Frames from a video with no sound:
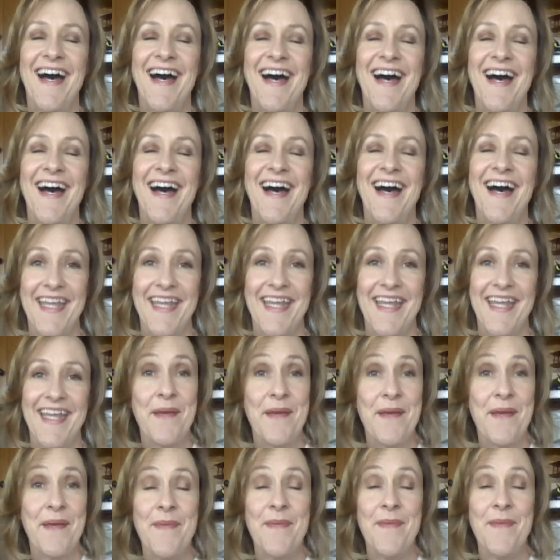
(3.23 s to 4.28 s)
Hi,
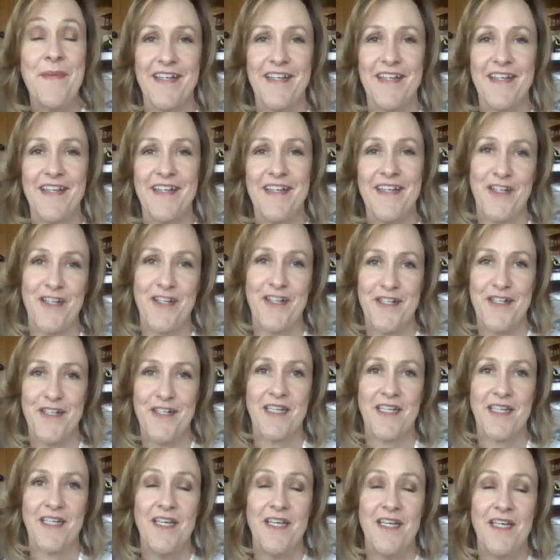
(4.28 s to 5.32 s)
I'm Erica
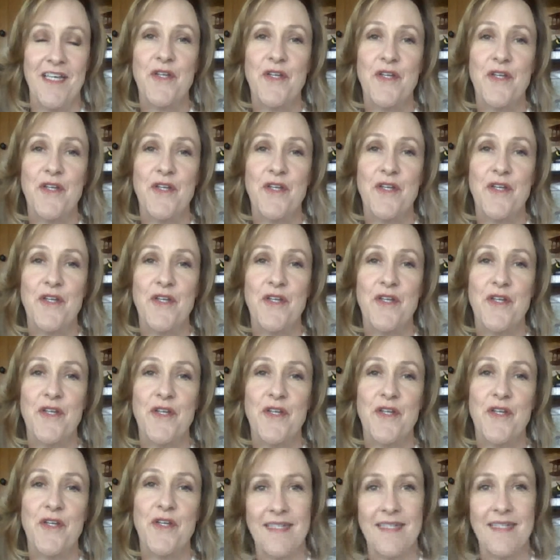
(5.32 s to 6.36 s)
Kirk, your
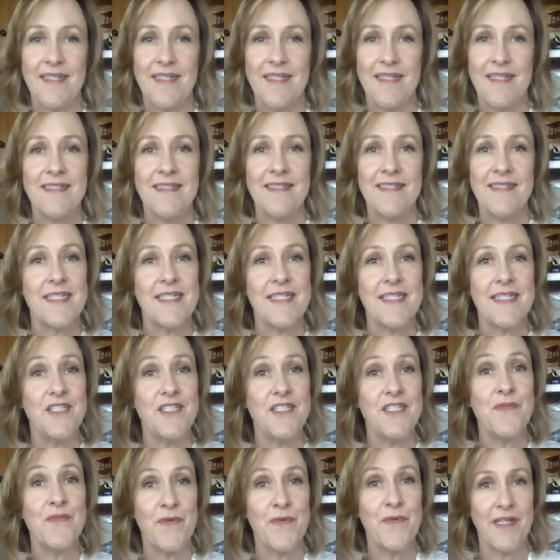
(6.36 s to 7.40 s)
Kansas City
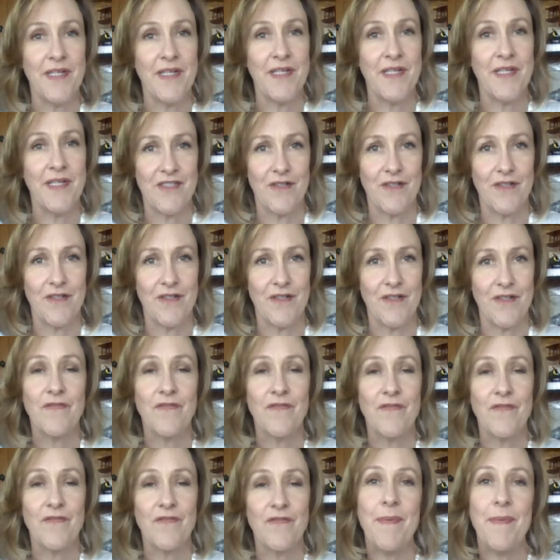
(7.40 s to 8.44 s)
staging realtor
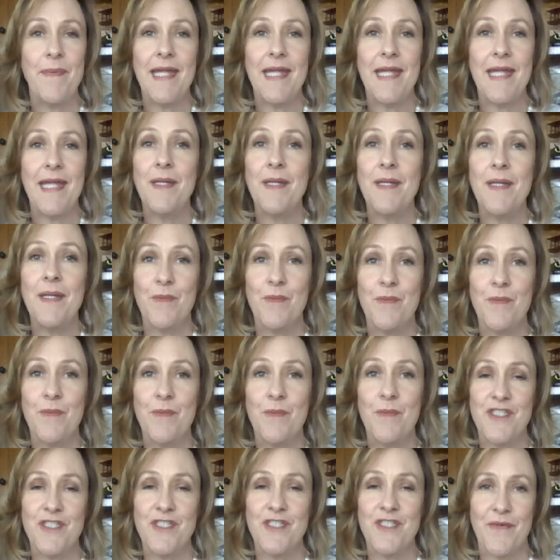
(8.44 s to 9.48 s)
for the baby
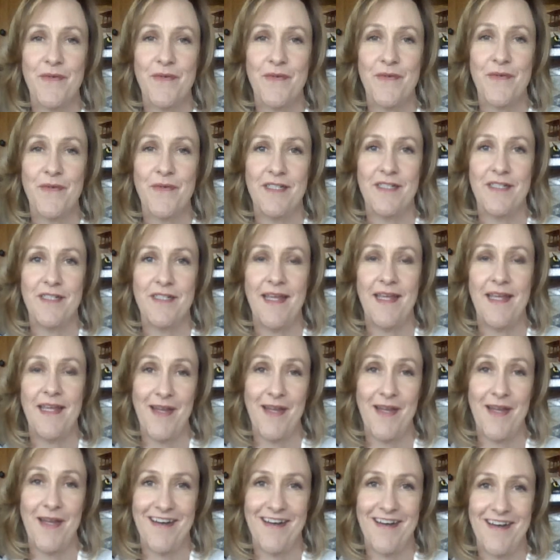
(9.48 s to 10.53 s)
boomer generation and
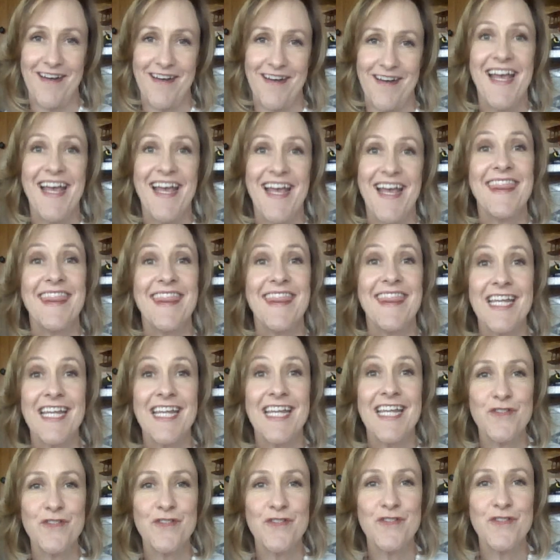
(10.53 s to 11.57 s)
beyond.
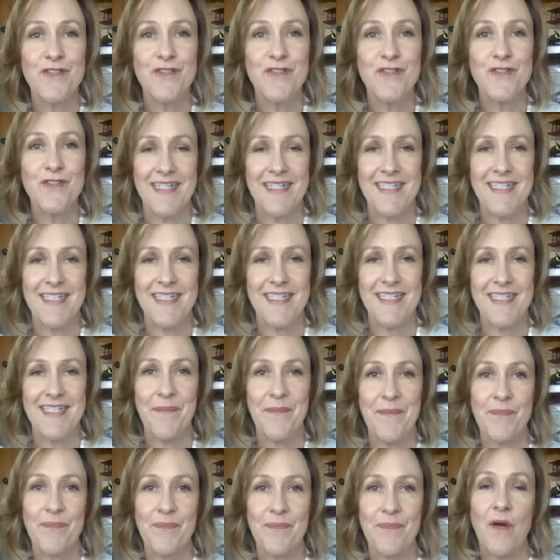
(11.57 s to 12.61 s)
Thanks for joining me today.
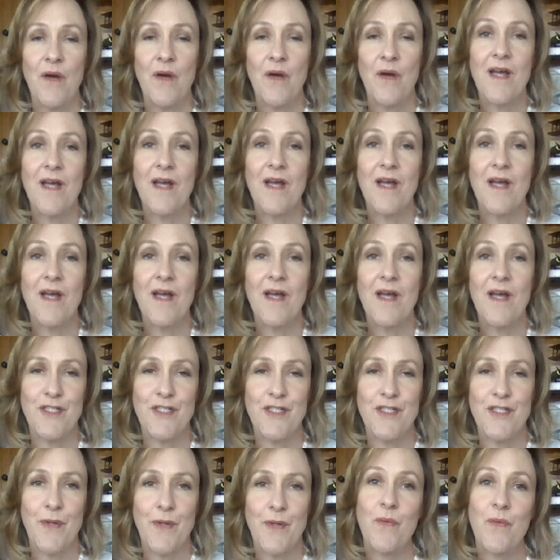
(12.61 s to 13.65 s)
I wanted to
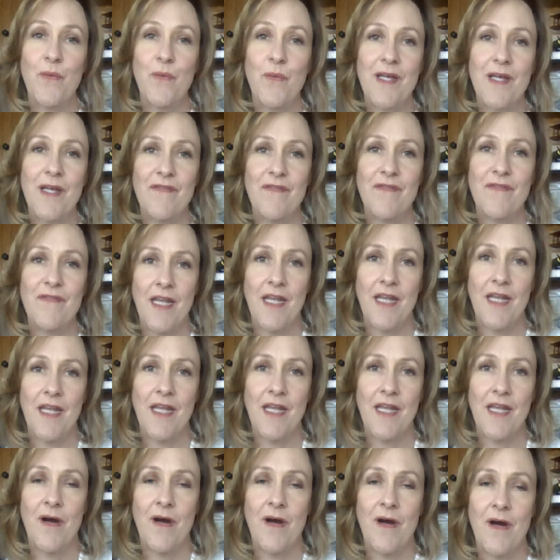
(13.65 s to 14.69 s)
do a quick
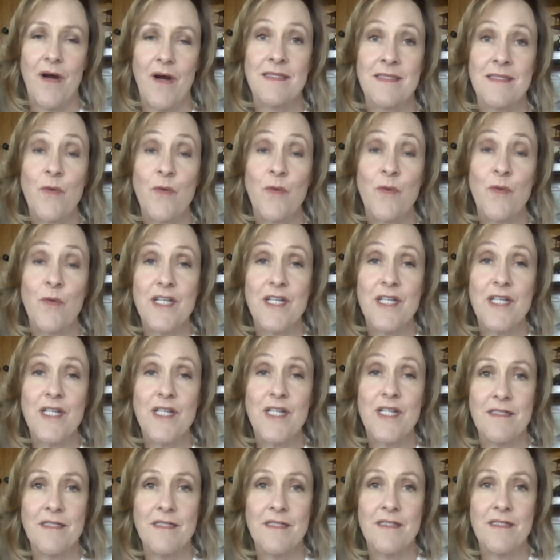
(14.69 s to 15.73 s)
video on some
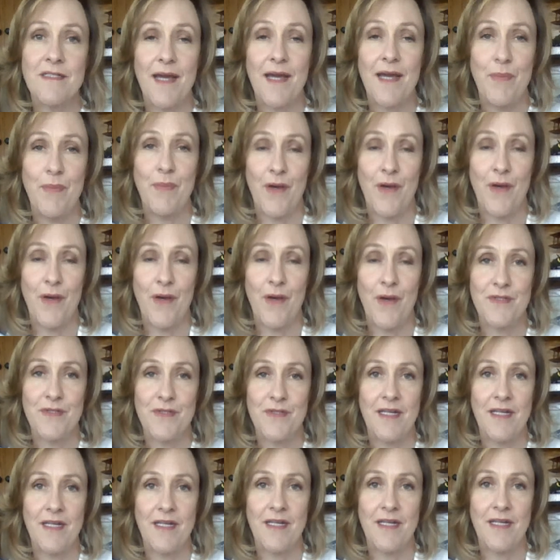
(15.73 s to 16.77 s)
questions I posed
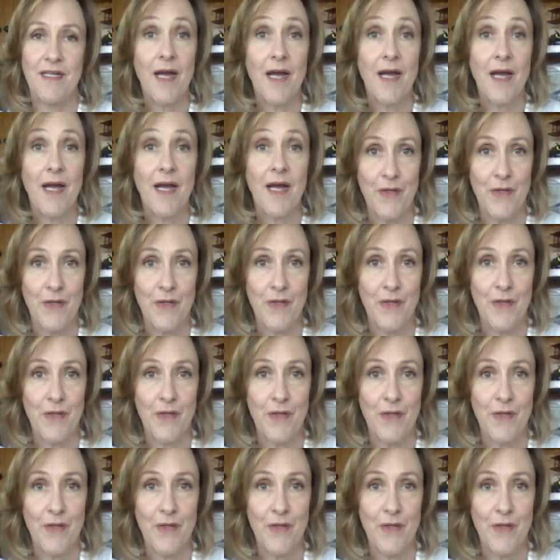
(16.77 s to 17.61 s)
in a blog post